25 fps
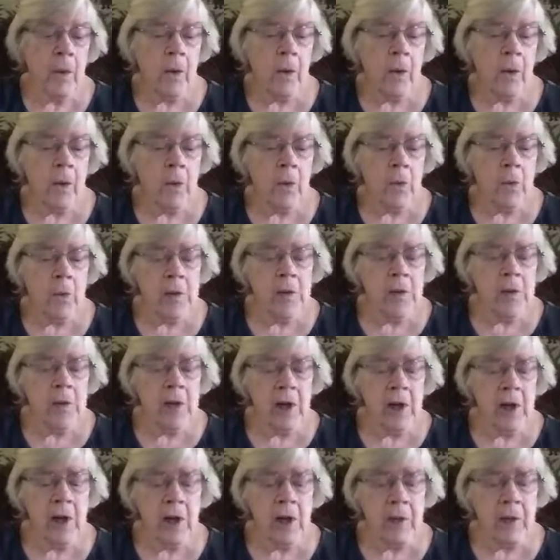There was a
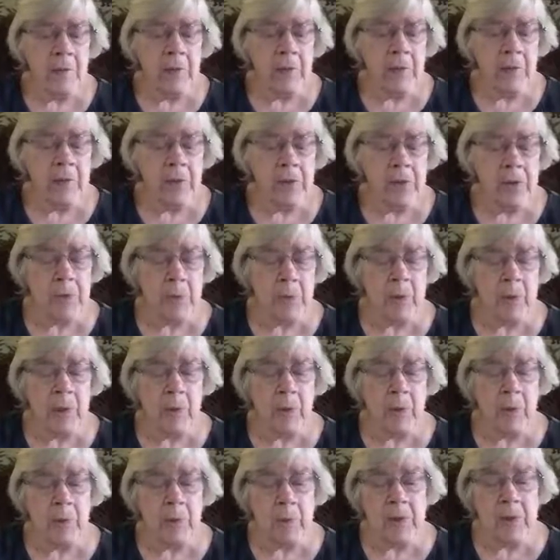time every spring
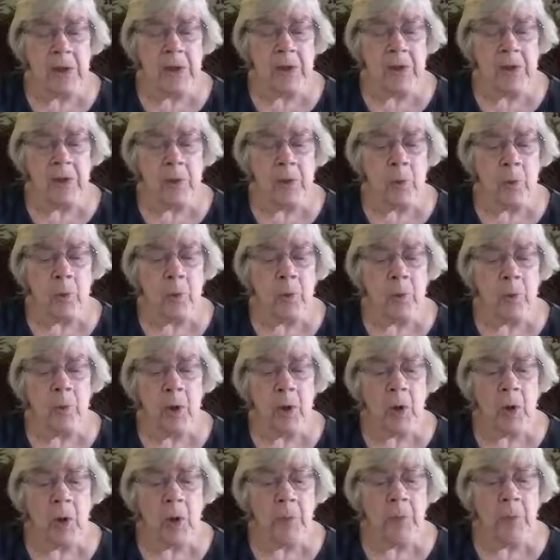when bees swarmed
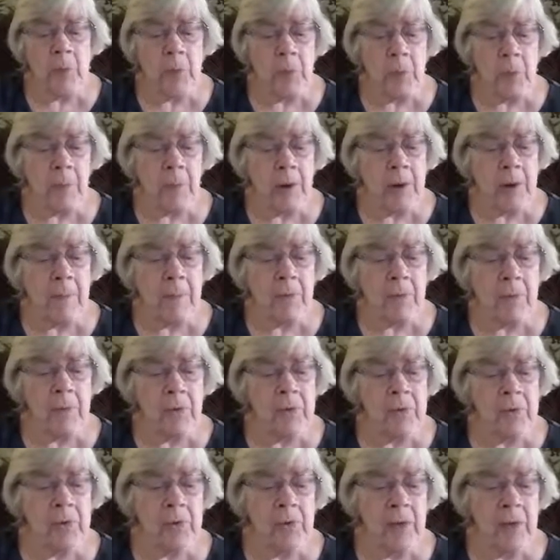all over the
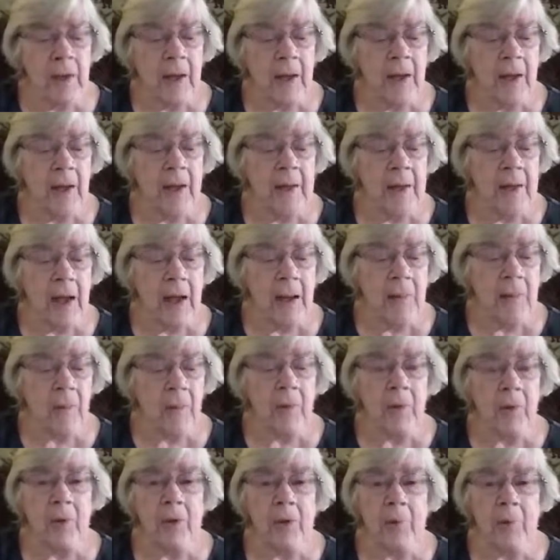brambles and the
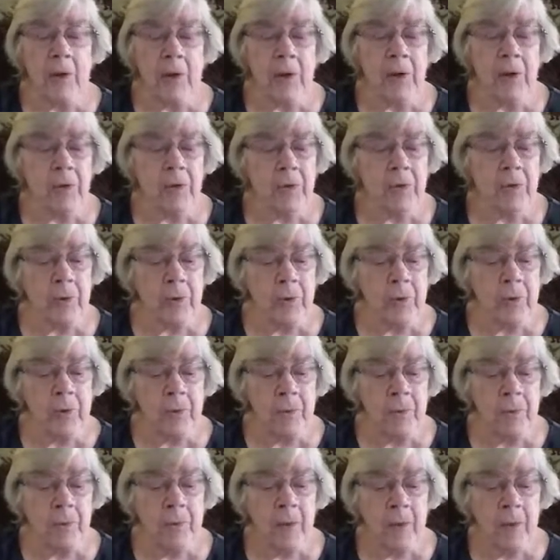apple and the pear
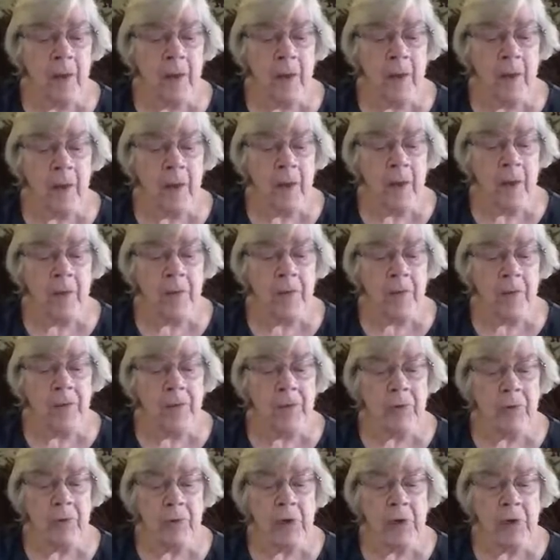trees. Every
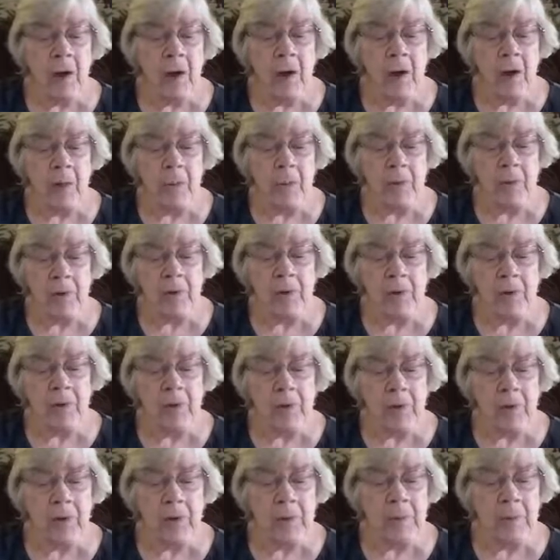tree hummed and
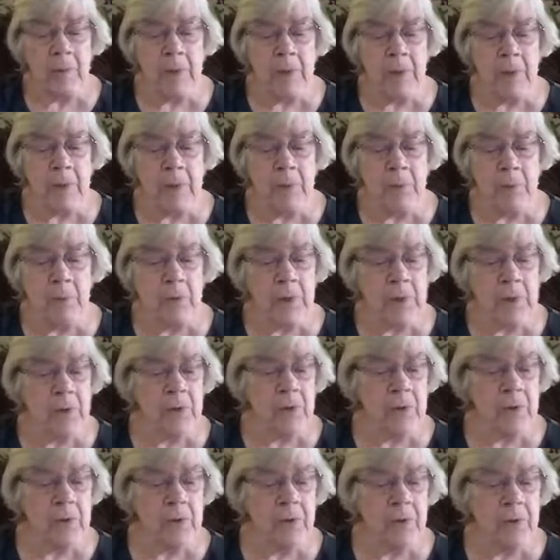furry bees
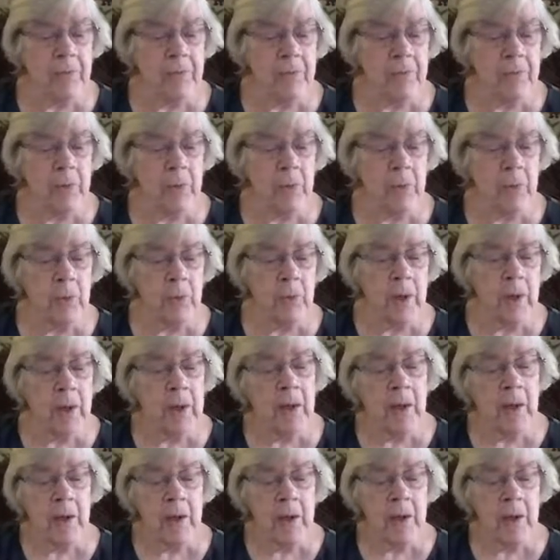buzzed and flew
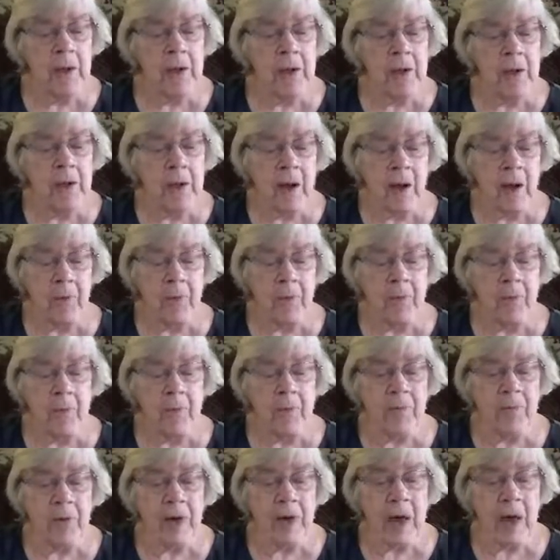in and out from
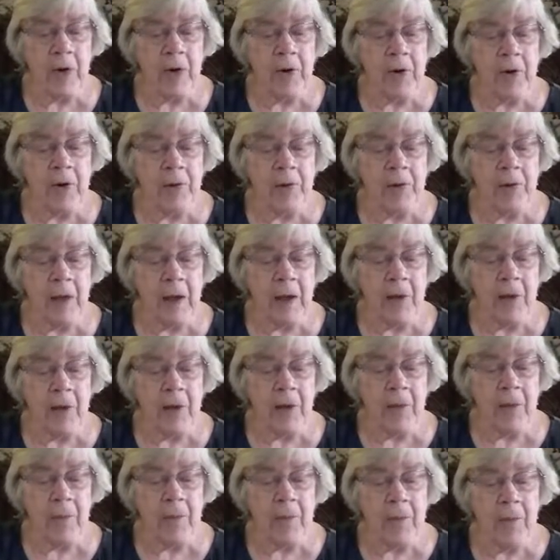flower to
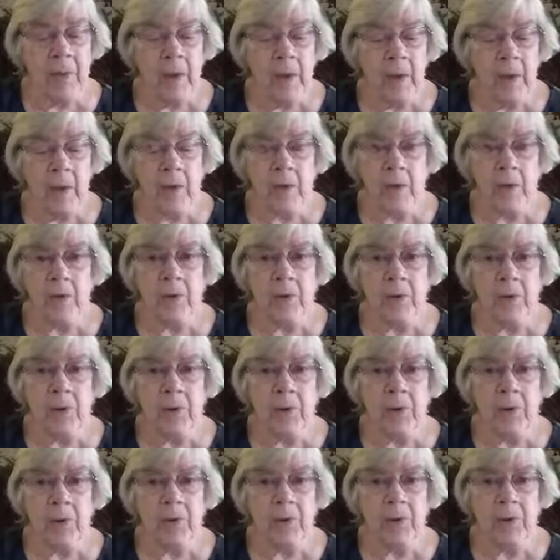flower. It was a
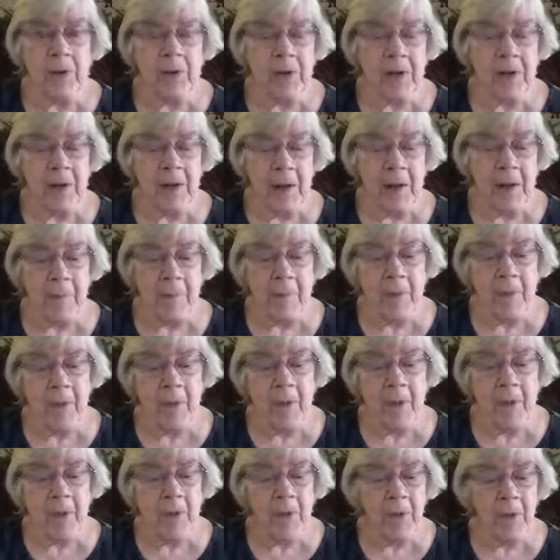beautiful time,
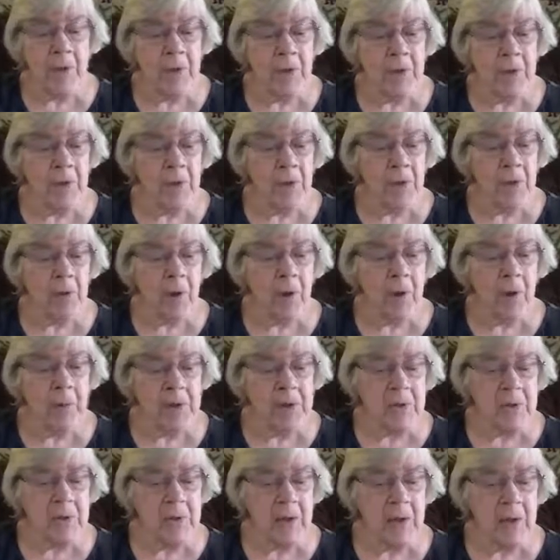full of
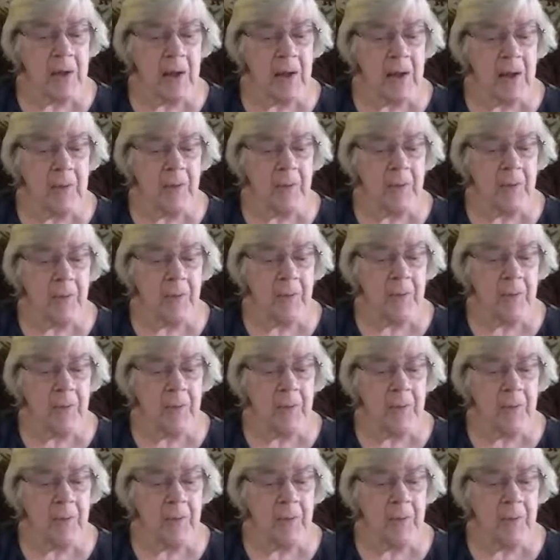promise and life.